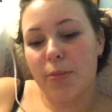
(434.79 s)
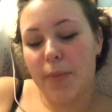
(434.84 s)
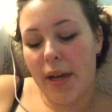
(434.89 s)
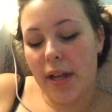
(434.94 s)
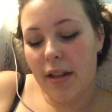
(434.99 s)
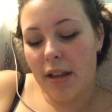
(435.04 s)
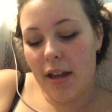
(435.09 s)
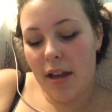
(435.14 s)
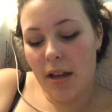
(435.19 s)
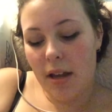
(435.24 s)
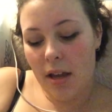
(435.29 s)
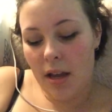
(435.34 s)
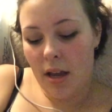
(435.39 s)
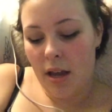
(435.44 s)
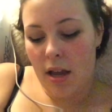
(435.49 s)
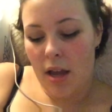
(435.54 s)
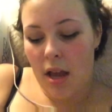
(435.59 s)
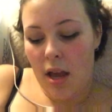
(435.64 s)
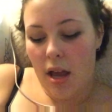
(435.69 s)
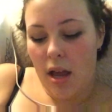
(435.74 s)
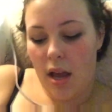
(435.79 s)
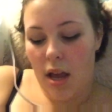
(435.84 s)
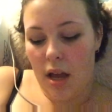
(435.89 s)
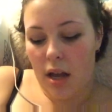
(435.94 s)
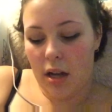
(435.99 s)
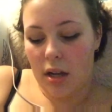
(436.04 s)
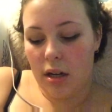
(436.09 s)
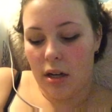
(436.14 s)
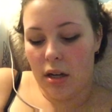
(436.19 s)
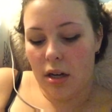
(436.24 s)
Melee
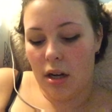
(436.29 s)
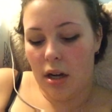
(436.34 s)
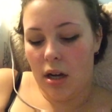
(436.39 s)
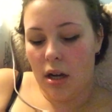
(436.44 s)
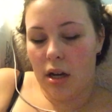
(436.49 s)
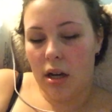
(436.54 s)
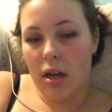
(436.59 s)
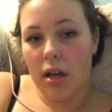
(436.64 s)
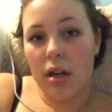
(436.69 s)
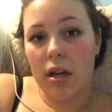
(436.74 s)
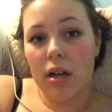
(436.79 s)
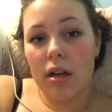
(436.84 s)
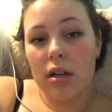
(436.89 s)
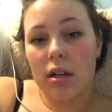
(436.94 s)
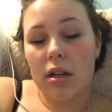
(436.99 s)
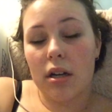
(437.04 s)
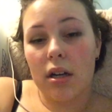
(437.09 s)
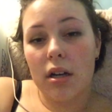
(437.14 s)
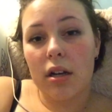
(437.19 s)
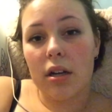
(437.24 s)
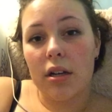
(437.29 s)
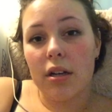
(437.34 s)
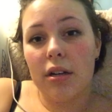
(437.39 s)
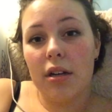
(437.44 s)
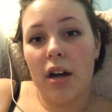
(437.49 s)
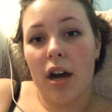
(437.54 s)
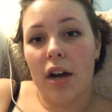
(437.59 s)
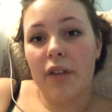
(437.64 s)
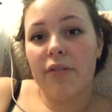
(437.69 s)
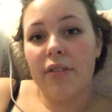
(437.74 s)
and uh, good
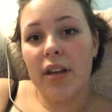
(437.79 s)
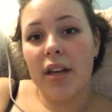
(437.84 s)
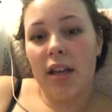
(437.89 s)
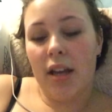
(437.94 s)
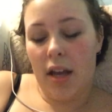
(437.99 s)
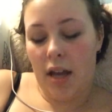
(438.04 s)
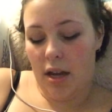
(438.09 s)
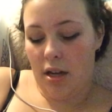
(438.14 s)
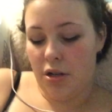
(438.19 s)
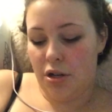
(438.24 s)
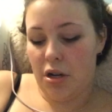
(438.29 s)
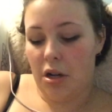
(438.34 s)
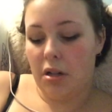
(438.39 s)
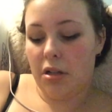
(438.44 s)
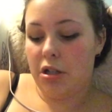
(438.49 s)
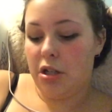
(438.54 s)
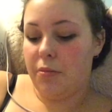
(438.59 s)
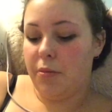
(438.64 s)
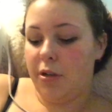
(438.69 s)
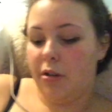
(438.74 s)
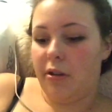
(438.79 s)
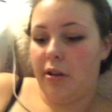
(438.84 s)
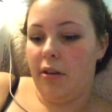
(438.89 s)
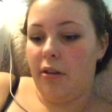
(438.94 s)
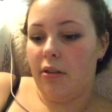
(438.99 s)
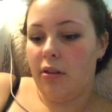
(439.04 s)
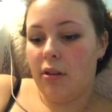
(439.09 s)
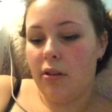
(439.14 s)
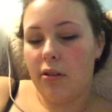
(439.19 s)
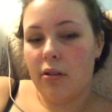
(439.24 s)
coffee and chocolate chip cookies.
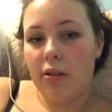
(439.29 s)
Keep